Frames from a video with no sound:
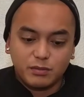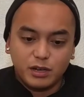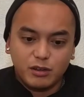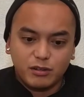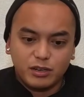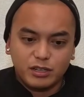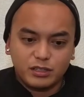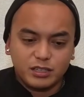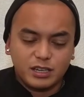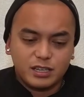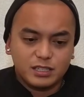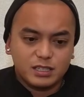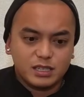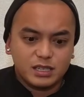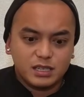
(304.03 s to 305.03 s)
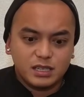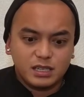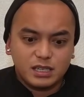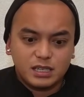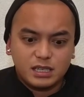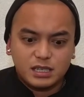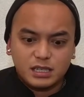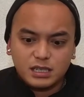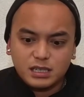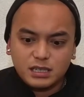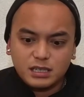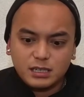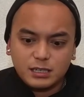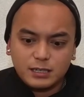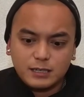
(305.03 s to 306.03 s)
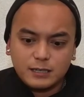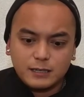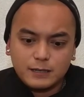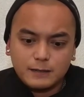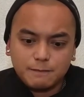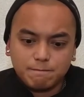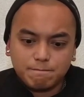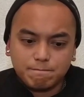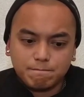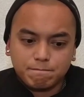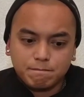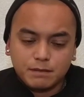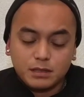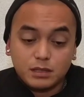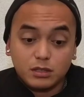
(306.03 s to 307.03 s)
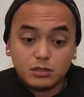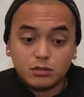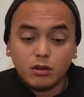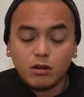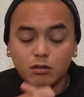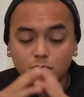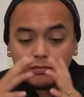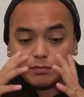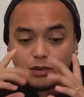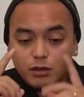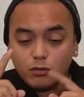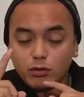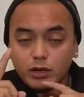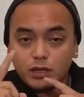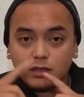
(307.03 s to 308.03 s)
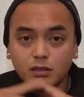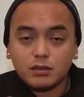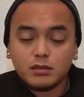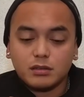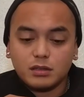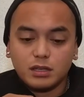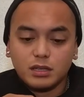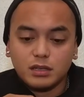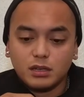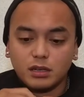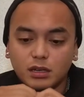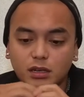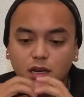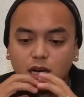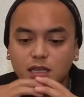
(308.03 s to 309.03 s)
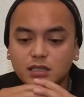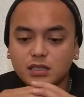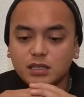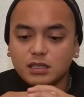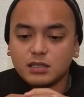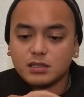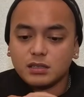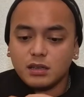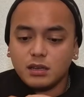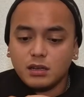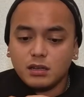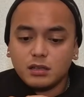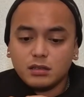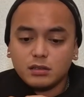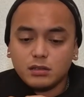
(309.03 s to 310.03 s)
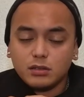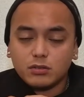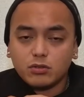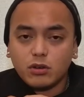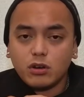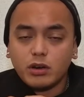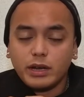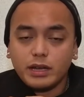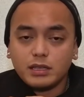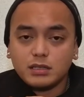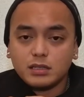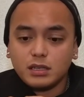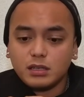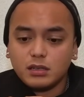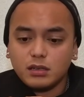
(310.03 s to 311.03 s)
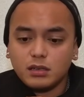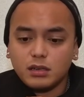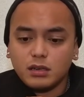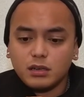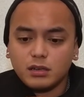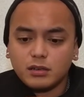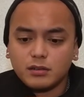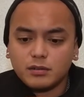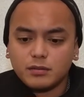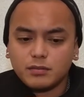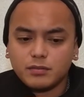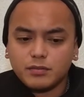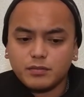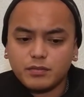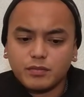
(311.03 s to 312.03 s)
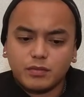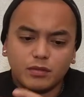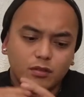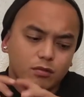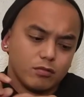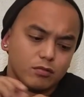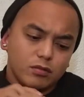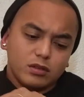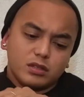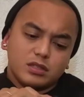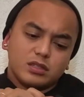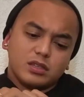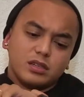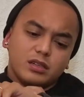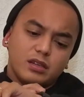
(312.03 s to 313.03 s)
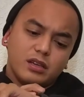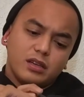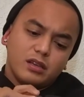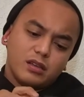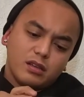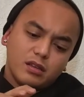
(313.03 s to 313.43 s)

about it, guys. Um, the, oh, by the way, the uh, contest, the draw ends in uh, Sunday.